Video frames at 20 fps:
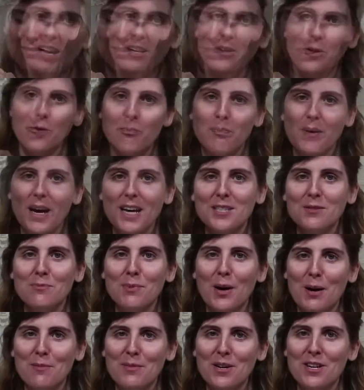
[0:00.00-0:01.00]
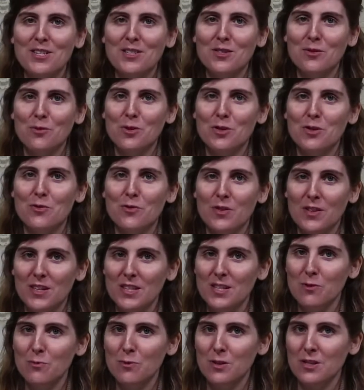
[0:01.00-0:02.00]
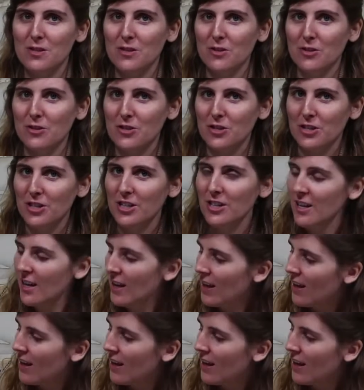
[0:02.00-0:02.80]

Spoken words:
And your best primary source for this researcher